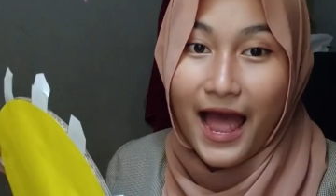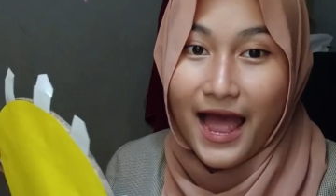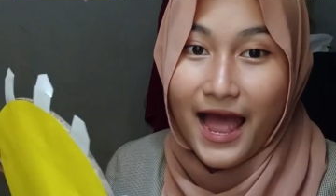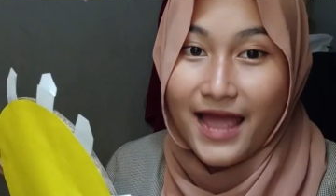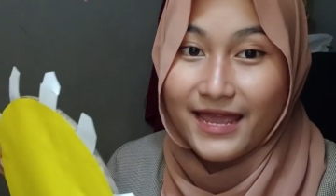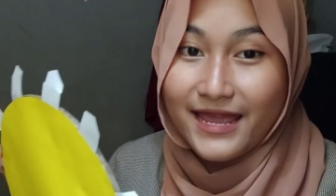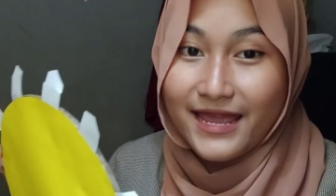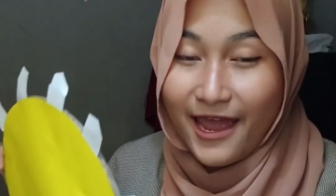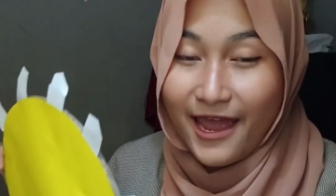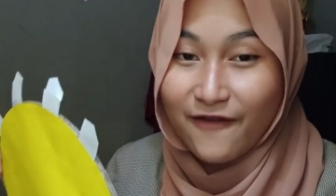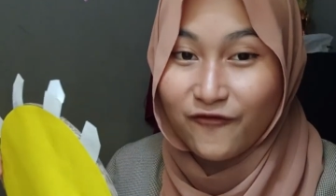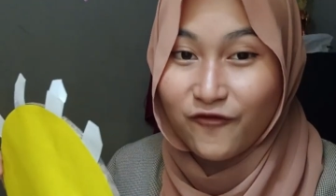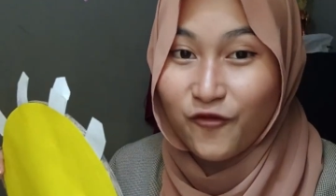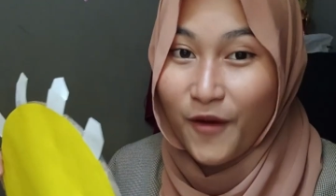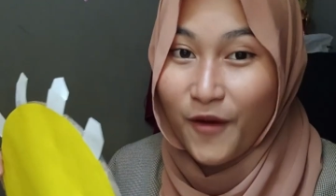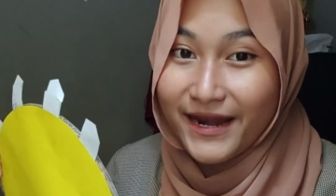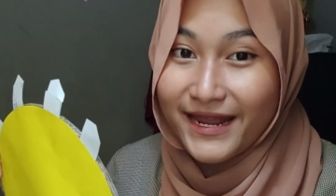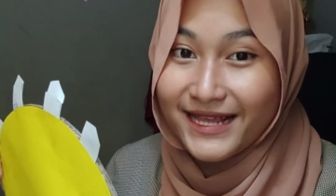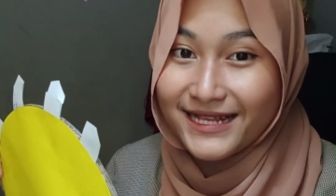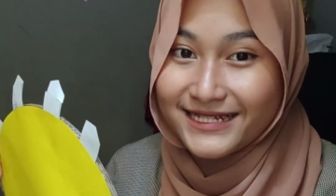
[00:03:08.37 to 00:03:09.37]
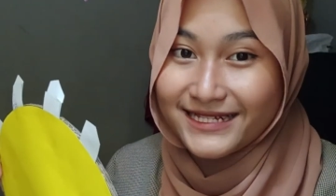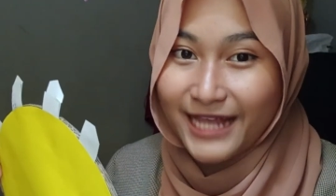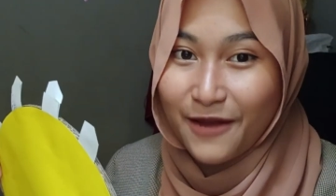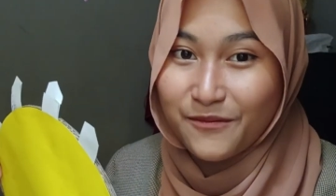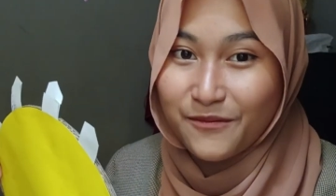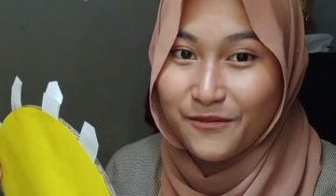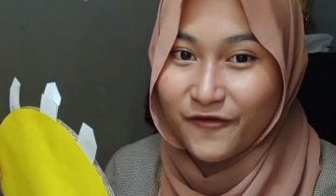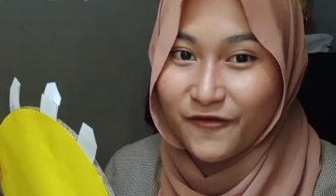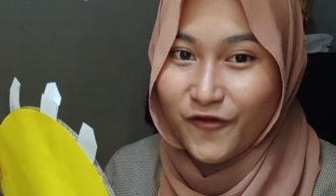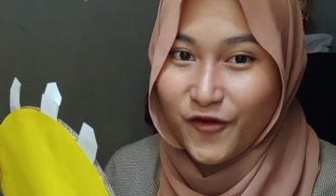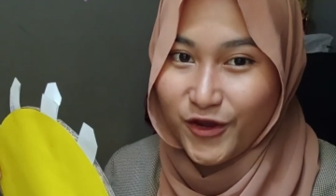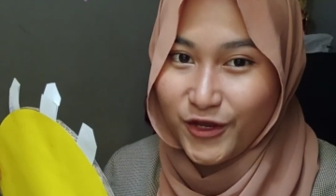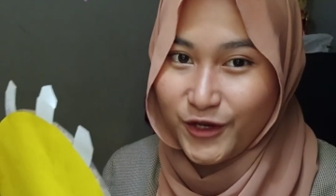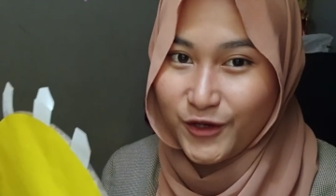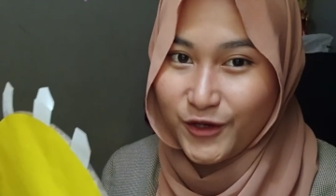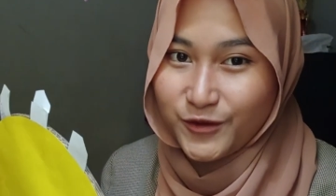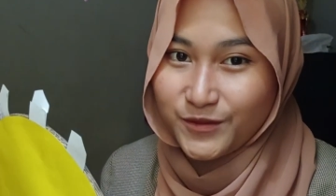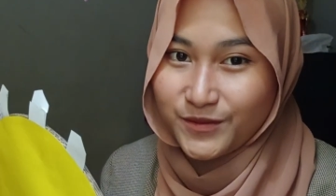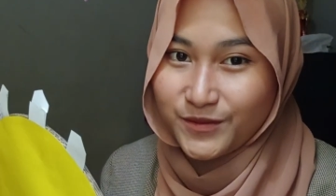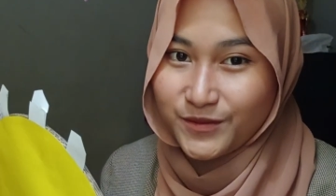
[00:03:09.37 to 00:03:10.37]
I have one example for
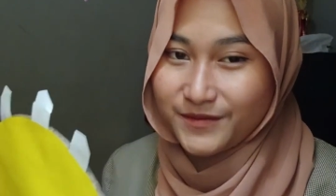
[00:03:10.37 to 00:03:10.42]
you.